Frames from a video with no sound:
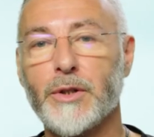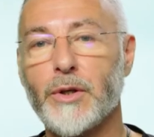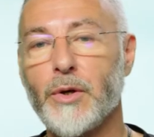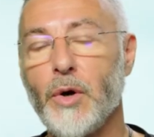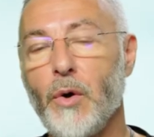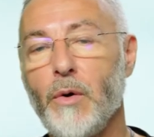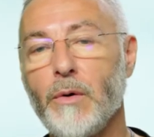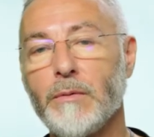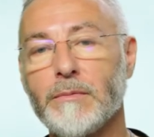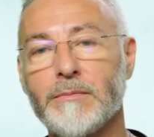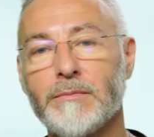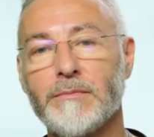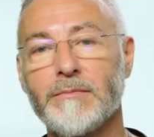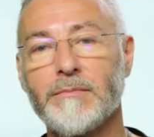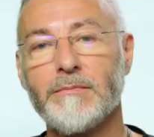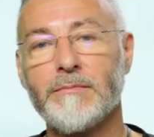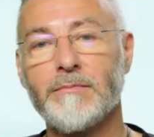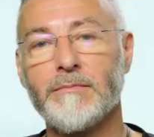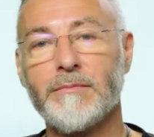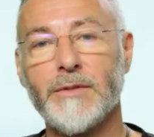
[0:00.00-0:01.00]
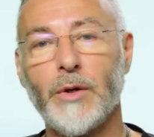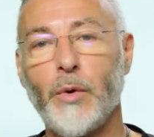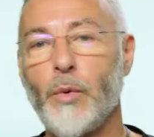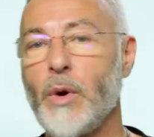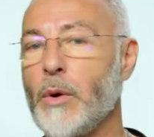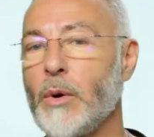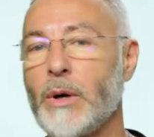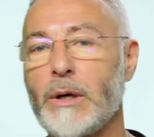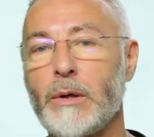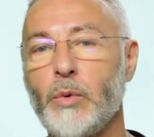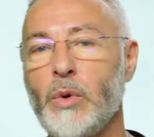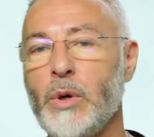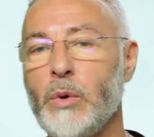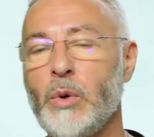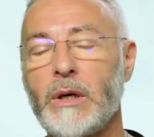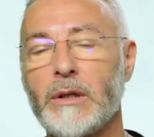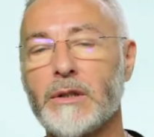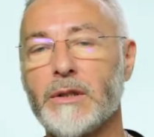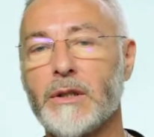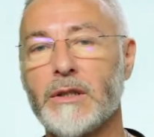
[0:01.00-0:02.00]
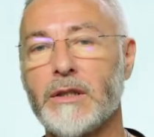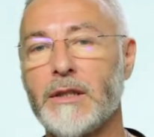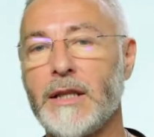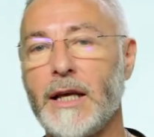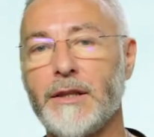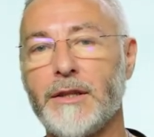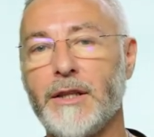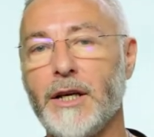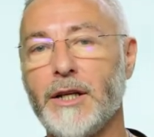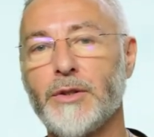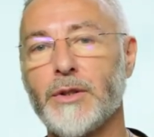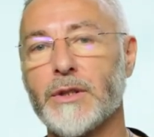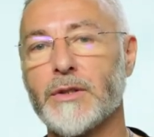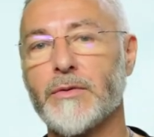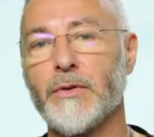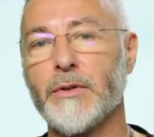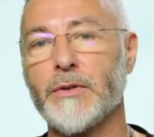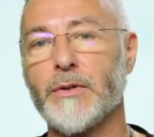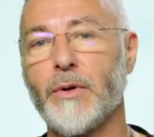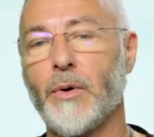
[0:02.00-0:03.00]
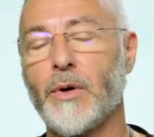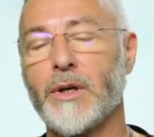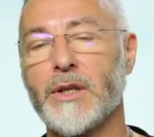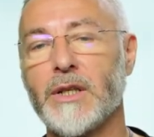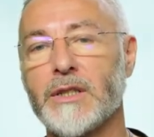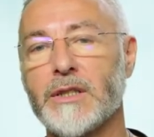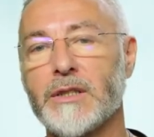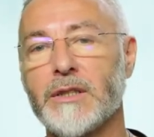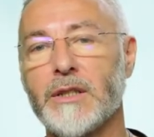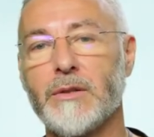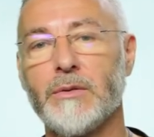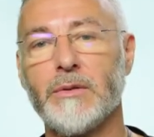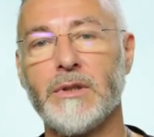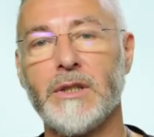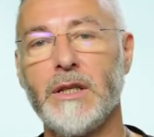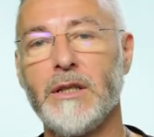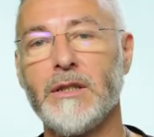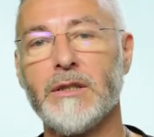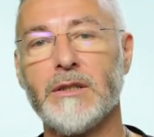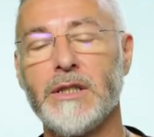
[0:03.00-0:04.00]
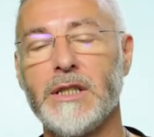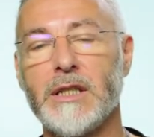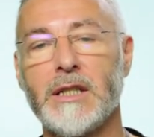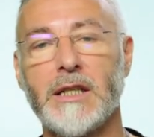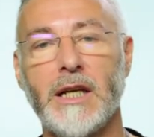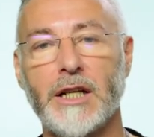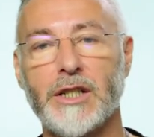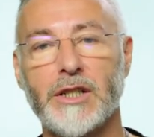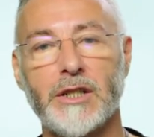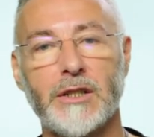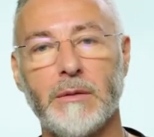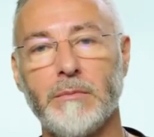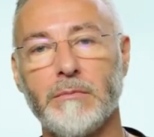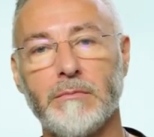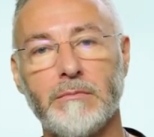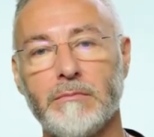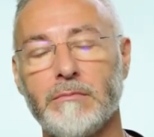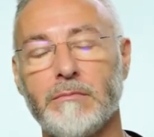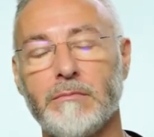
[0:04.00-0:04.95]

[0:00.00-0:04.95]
ago, we were, we were not that dangerous for the orcas. They could easily catch some